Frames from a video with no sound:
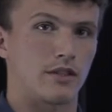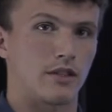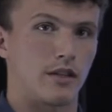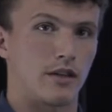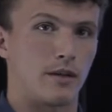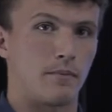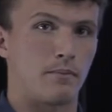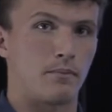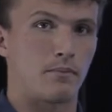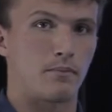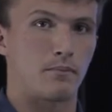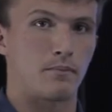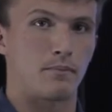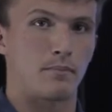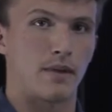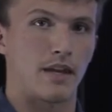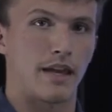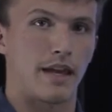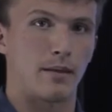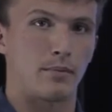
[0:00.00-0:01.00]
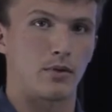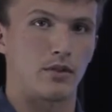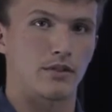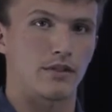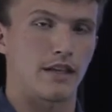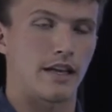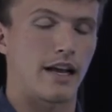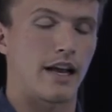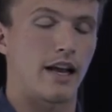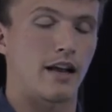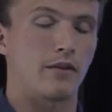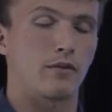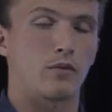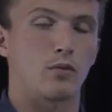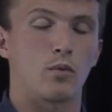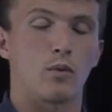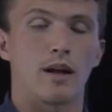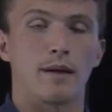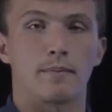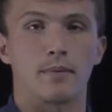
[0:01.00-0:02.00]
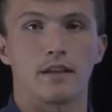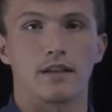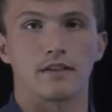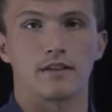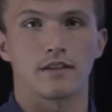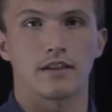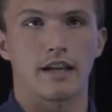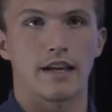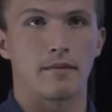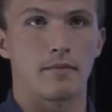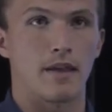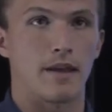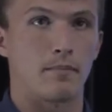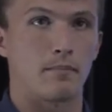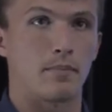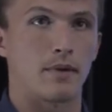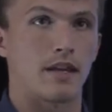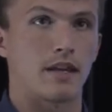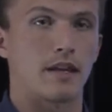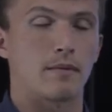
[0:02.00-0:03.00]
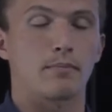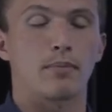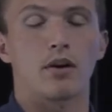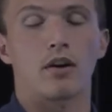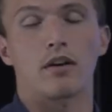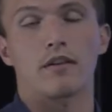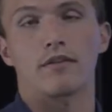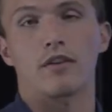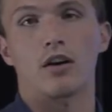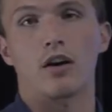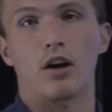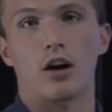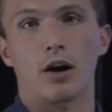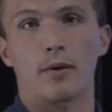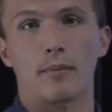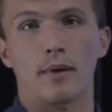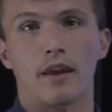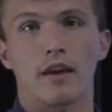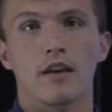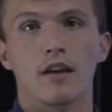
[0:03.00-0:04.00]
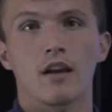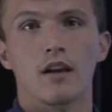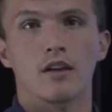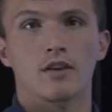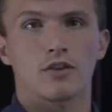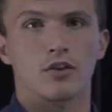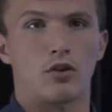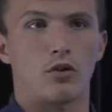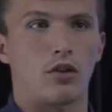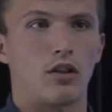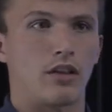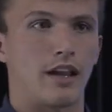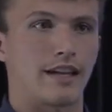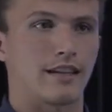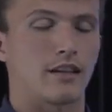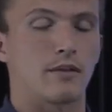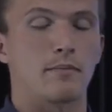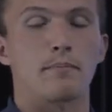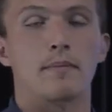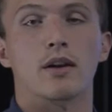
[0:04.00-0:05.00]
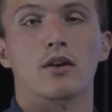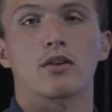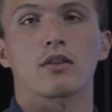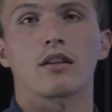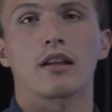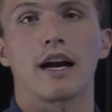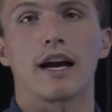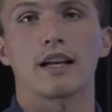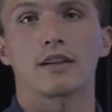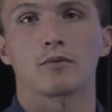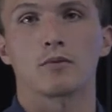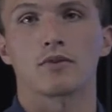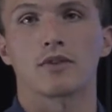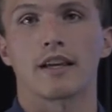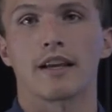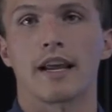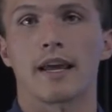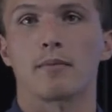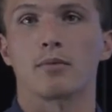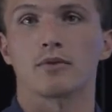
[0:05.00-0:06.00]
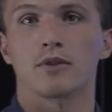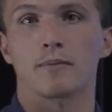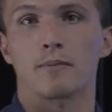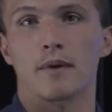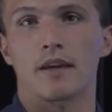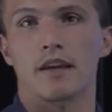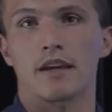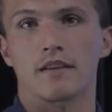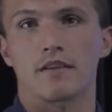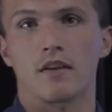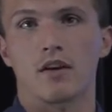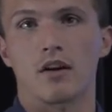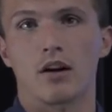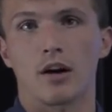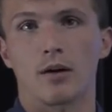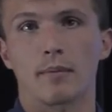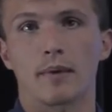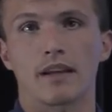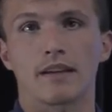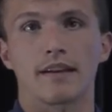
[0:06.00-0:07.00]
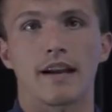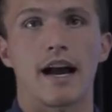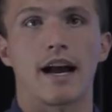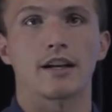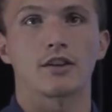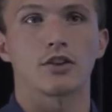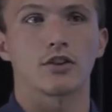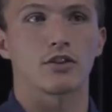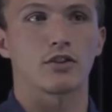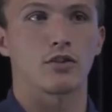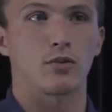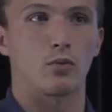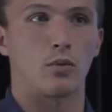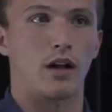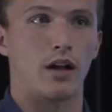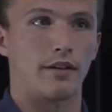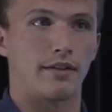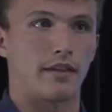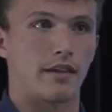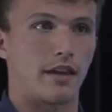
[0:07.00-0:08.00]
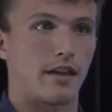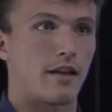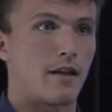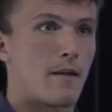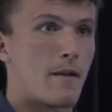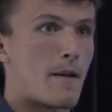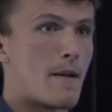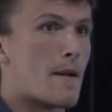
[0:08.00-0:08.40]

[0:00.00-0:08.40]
to be able to have weapons and then be part of the army. So like the middle class was then able to be in the army, not just the wealthy.